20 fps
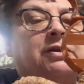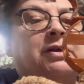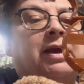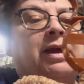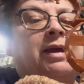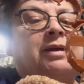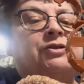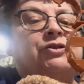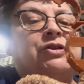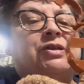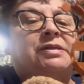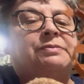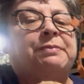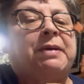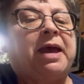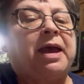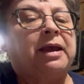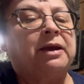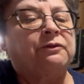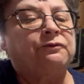and just
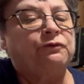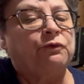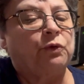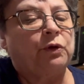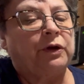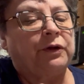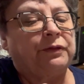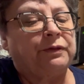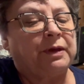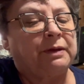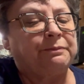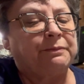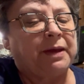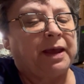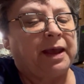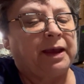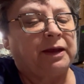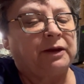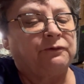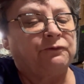back and forth and
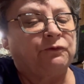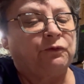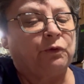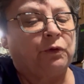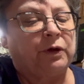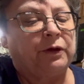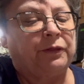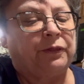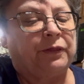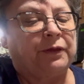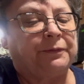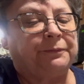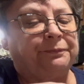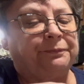back and forth.